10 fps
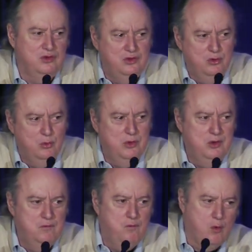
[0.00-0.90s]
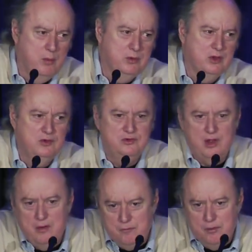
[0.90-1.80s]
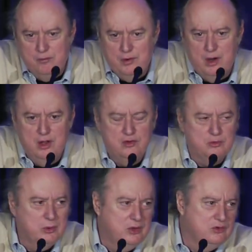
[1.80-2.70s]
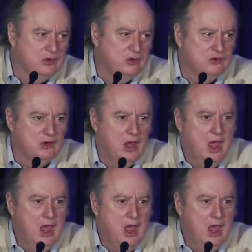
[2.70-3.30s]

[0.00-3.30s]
to do with informed consent for various reasons,